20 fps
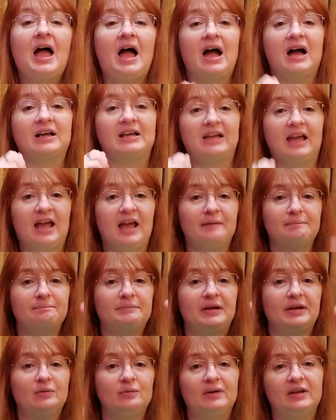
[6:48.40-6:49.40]
A
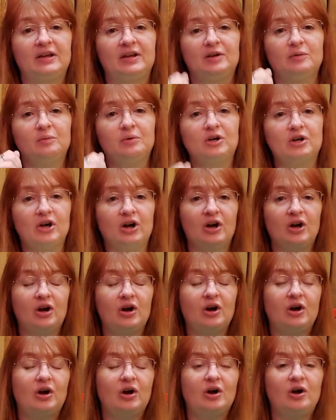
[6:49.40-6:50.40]
camping we will
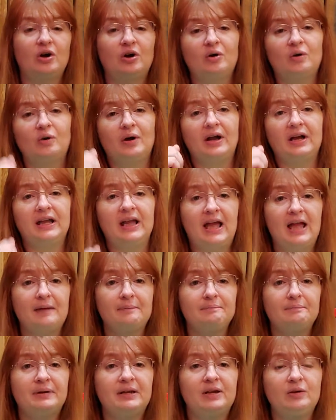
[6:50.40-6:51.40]
go, a
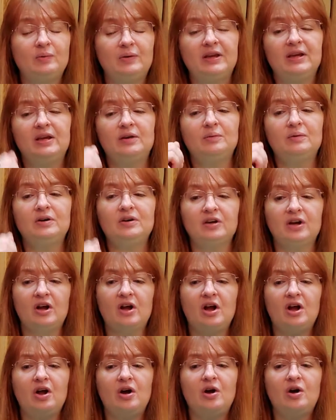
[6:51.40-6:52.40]
camping we will
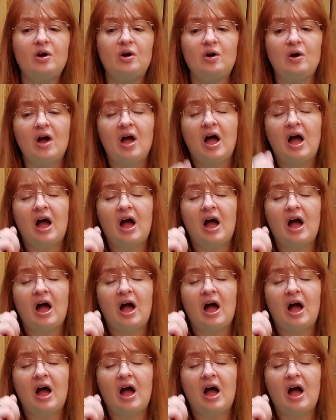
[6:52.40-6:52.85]
go.